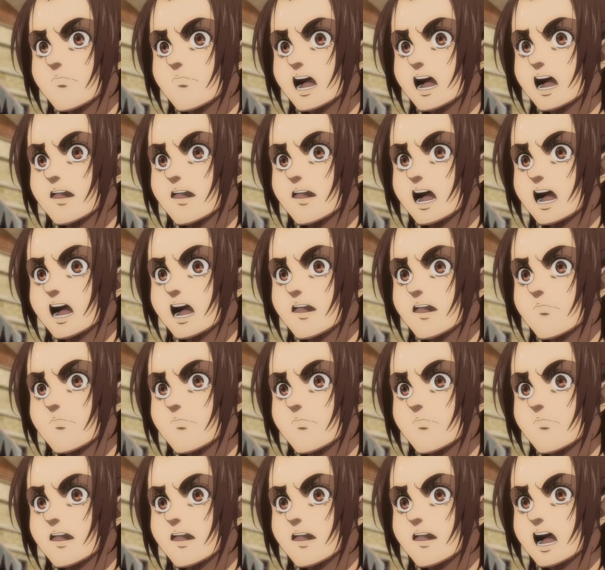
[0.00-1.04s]
out and
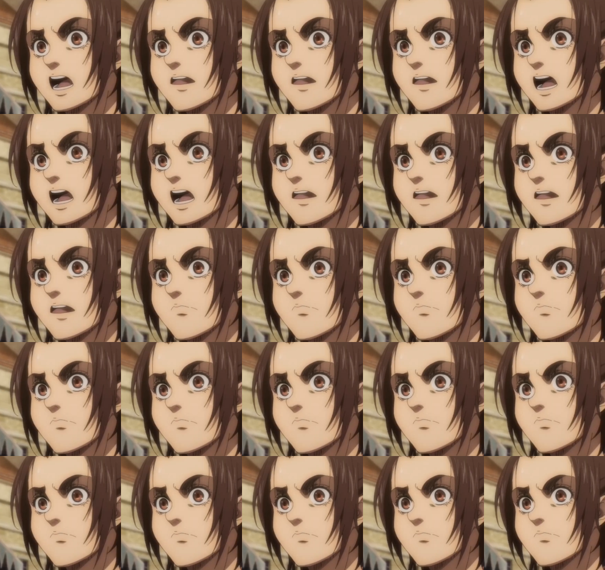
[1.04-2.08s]
harass other
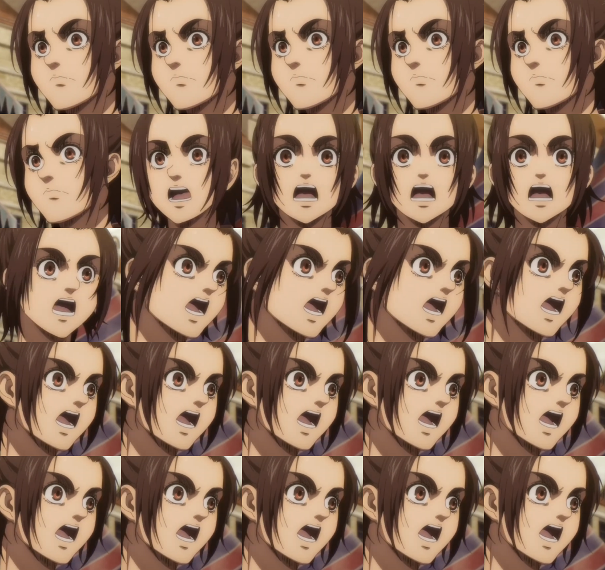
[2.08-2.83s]
people. You don't have the